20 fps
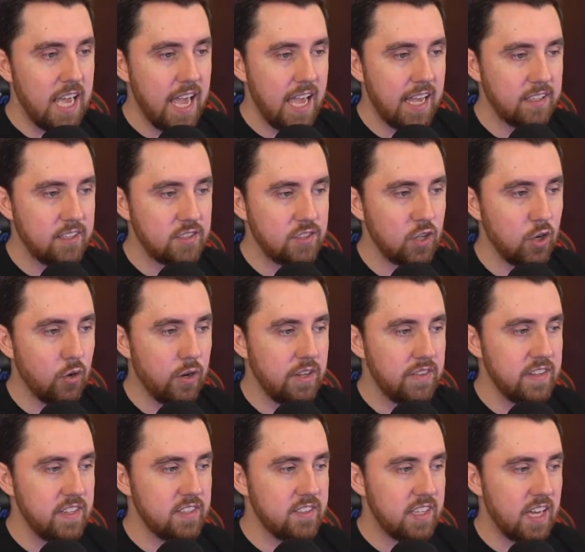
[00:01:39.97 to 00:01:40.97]
And so in
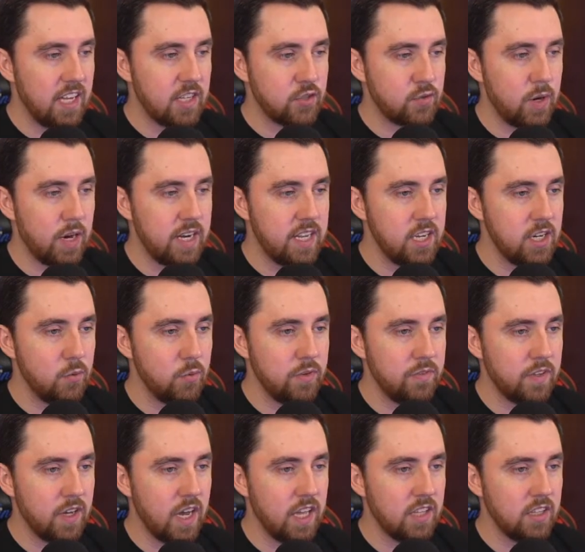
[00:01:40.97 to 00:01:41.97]
this case right here,
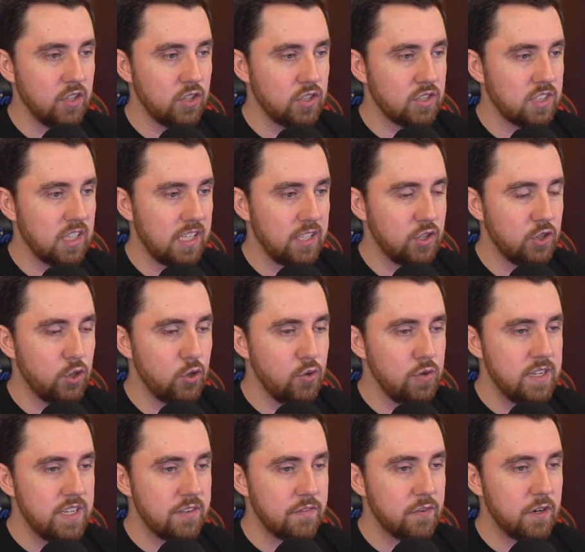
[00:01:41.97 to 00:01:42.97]
we've got, it looks like 2
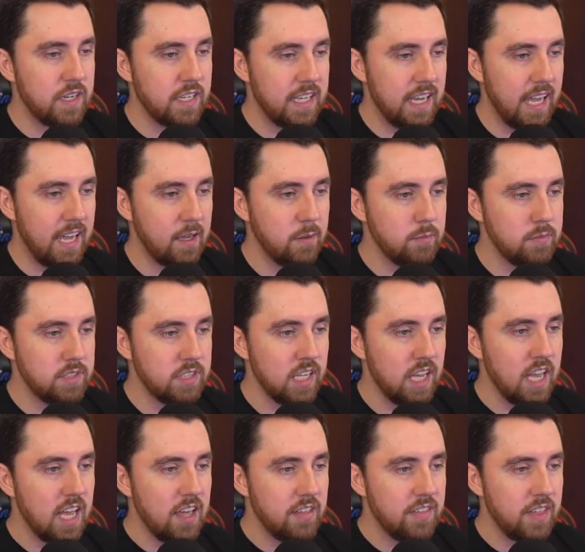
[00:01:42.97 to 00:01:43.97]
different games
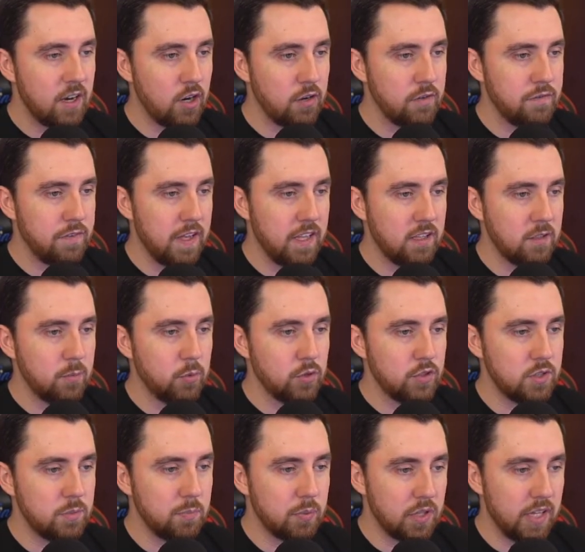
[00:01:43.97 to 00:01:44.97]
that are available
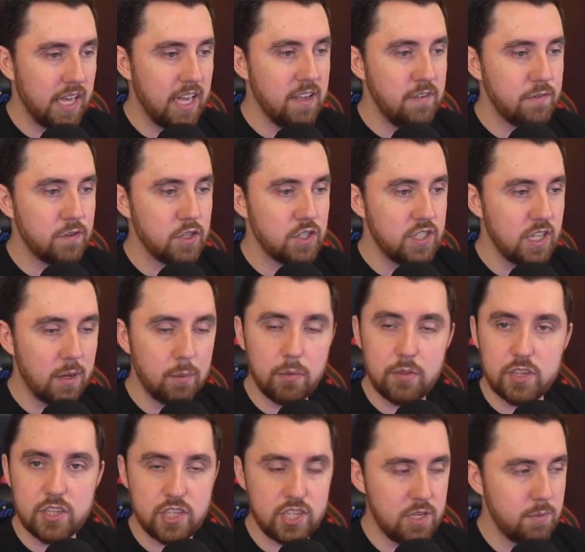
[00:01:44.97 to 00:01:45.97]
to play for double
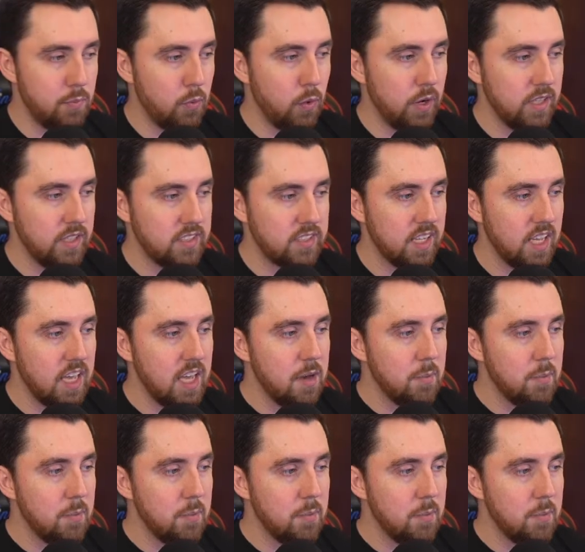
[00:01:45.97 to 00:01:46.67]
the G.Points.